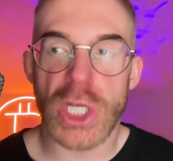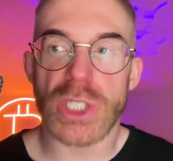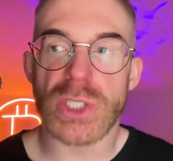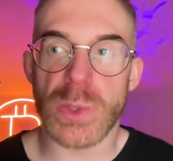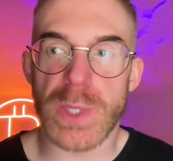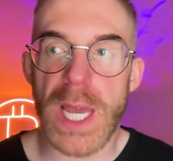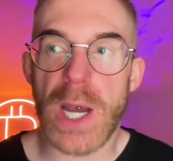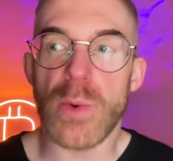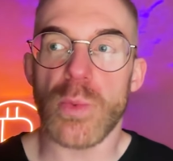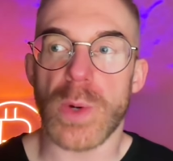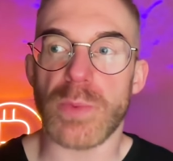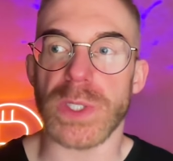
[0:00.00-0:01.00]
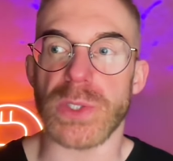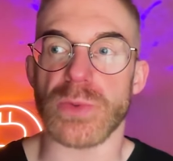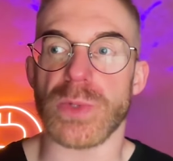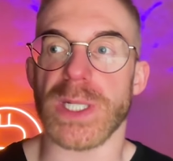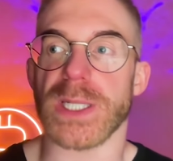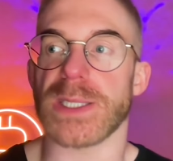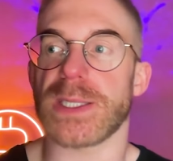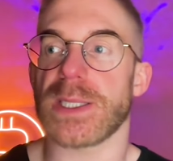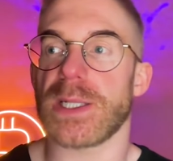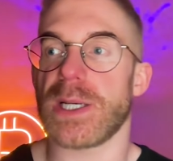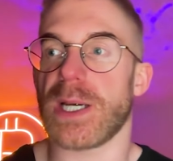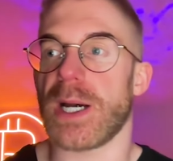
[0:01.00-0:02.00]
So now what we do is
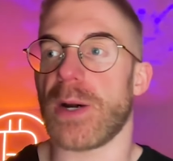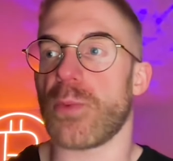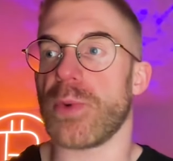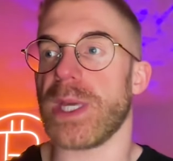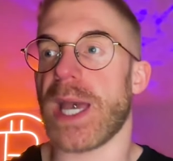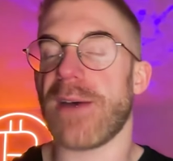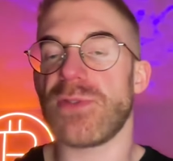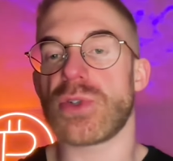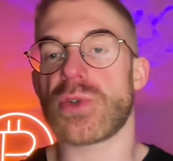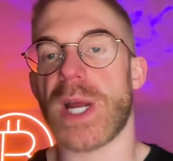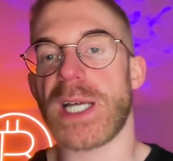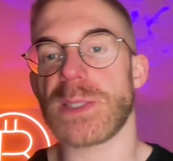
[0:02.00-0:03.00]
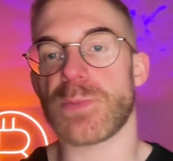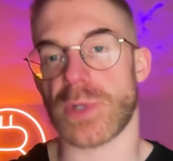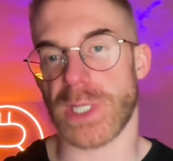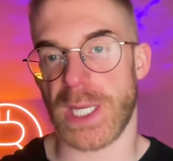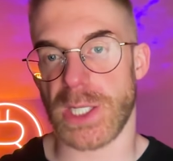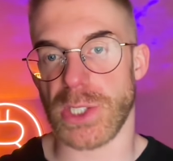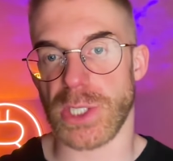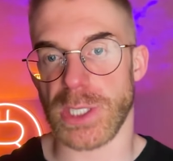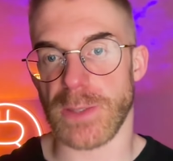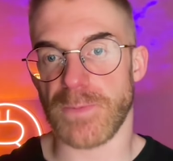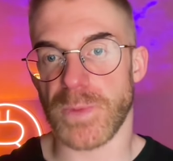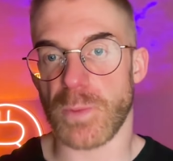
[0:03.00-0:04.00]
uh, we have to transport energy.